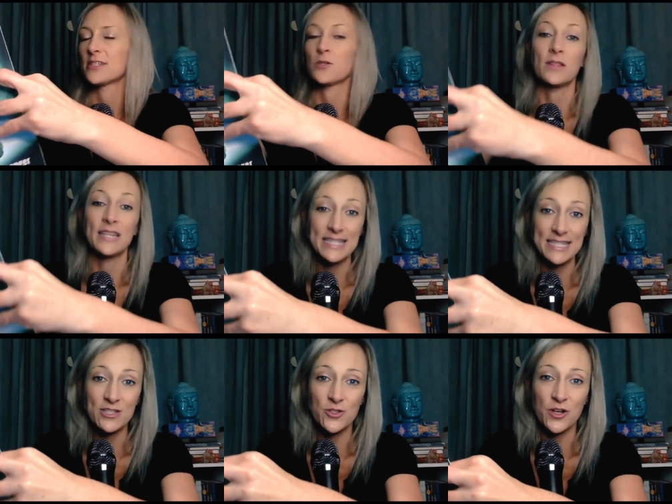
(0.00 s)
So
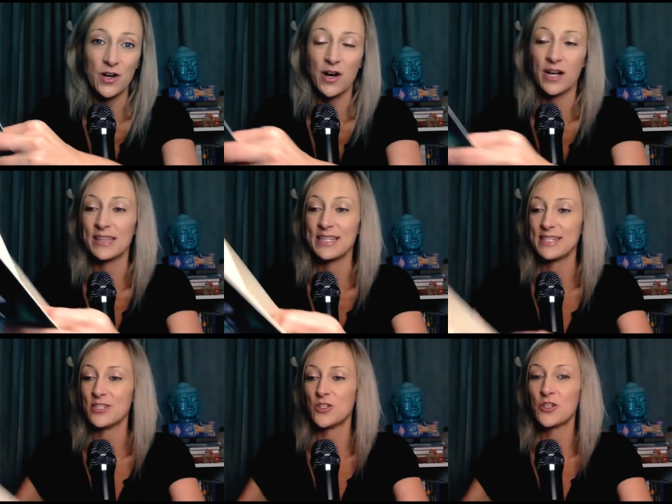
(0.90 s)
listen to your heart,
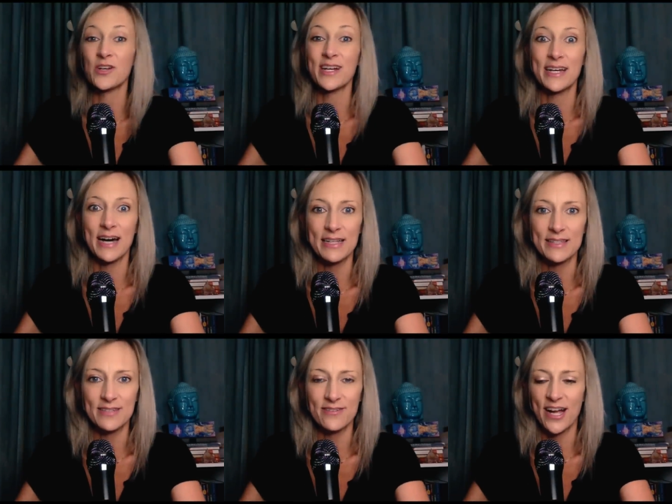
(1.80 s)
listen to your
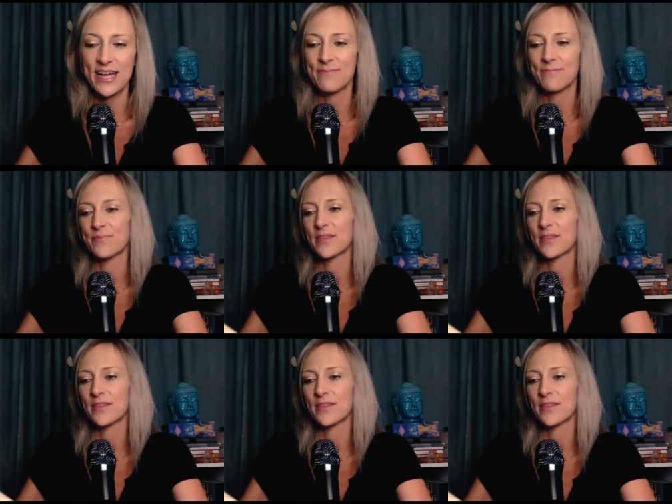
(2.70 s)
gut, right?